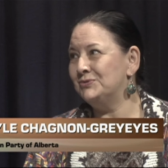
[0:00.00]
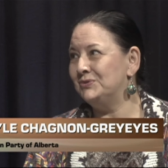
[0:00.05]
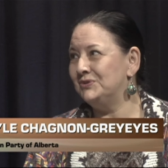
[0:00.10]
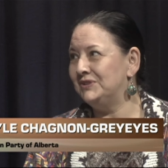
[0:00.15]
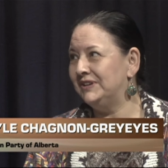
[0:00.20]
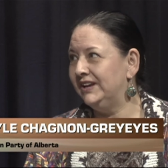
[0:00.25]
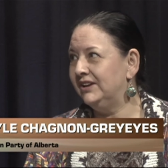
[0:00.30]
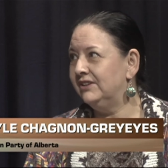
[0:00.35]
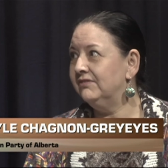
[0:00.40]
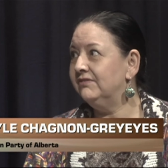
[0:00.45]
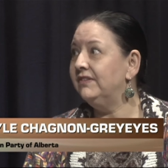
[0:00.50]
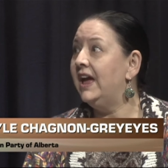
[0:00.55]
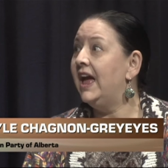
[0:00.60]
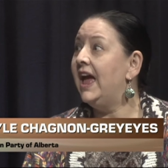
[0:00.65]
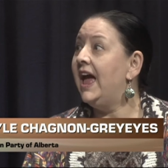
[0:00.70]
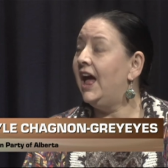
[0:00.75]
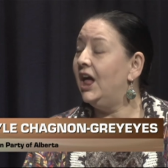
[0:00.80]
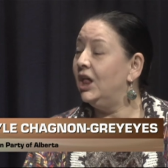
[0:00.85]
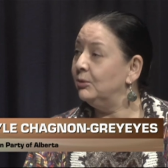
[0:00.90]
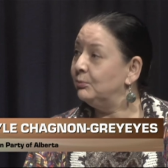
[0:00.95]
give
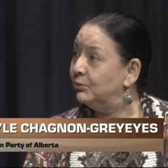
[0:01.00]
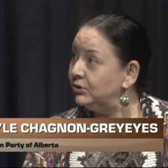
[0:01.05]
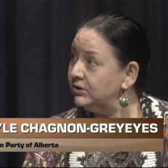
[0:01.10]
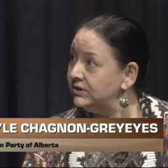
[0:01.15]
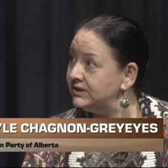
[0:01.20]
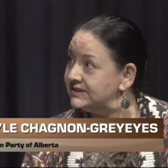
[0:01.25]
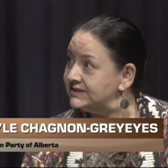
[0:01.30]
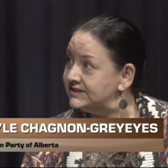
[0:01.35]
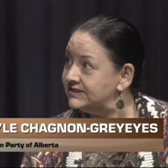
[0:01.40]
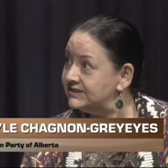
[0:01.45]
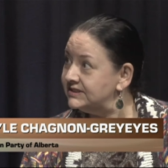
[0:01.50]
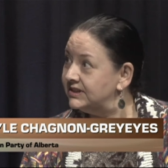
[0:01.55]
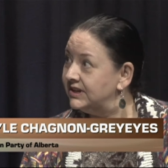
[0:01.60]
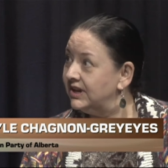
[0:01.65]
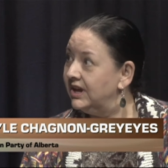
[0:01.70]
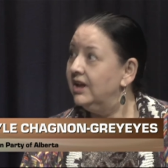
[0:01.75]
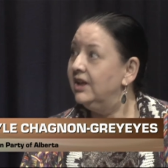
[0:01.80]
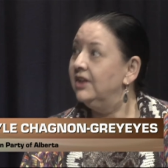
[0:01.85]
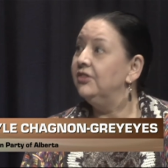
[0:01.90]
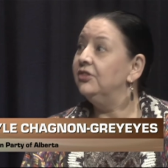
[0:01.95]
Albertans
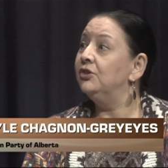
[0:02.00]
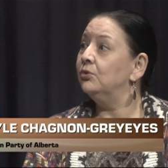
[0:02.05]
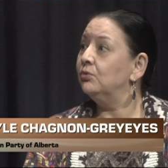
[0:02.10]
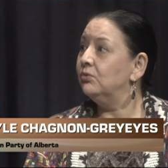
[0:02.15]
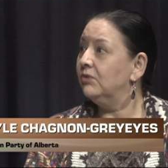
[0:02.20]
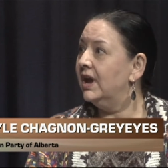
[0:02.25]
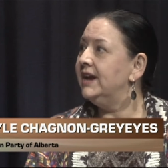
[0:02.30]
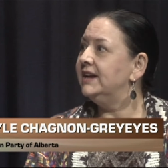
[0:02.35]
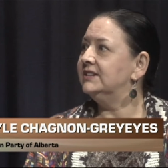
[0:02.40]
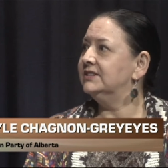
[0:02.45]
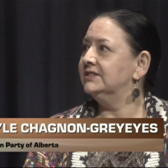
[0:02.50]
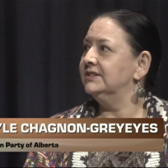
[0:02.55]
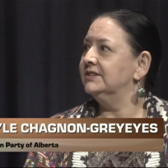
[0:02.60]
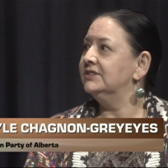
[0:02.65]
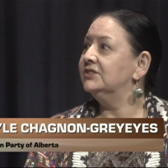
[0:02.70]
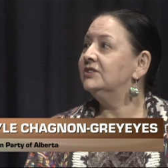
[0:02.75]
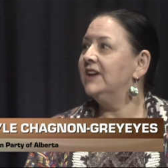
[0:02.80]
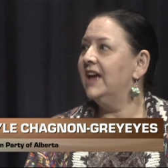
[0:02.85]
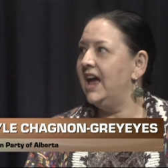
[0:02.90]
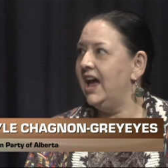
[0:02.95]
the right
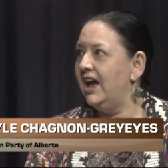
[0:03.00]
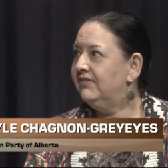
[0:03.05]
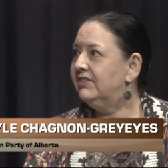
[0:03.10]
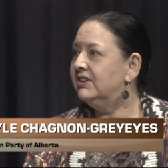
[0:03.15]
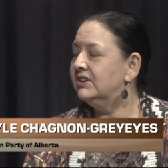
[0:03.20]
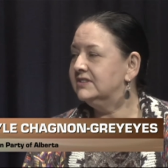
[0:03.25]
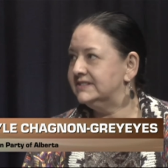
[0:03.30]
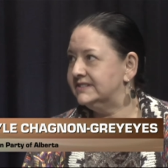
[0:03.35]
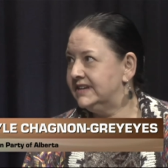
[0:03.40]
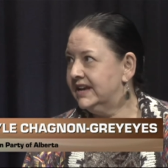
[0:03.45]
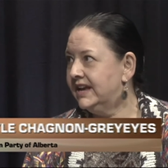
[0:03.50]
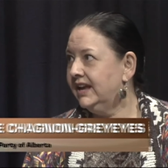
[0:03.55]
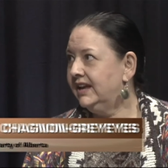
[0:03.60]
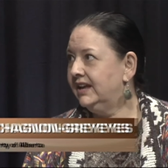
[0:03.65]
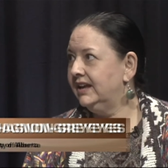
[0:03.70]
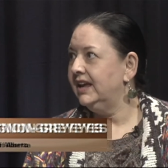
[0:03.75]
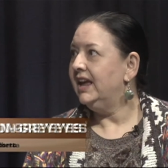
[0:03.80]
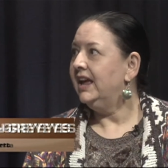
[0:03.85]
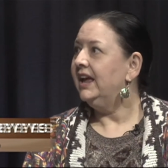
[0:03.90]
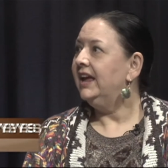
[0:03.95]
to have their say
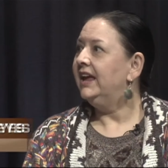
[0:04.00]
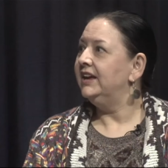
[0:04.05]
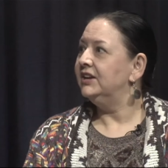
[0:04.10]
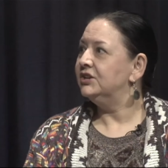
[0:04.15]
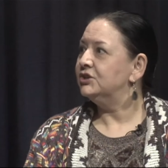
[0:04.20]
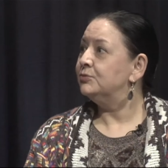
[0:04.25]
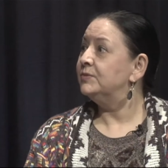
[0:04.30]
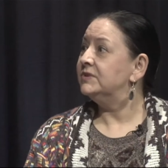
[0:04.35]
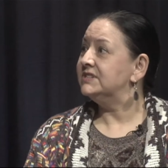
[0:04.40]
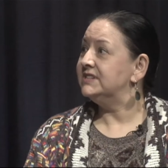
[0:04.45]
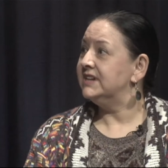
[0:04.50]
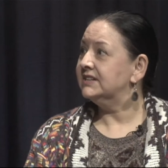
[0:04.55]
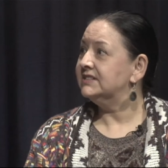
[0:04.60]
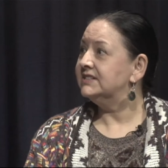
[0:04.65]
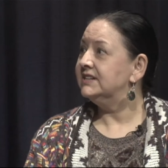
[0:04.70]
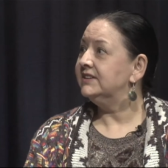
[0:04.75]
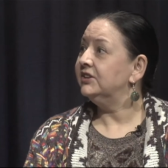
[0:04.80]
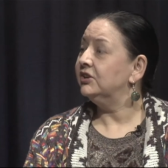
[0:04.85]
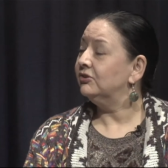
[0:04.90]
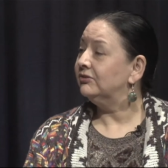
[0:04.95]
into
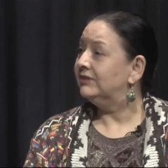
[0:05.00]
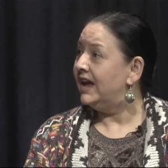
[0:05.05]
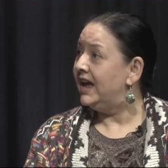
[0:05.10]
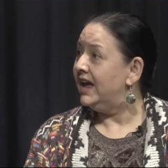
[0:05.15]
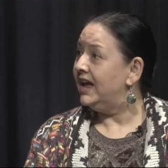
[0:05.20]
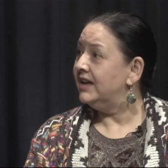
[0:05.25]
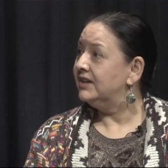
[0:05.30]
protecting their land,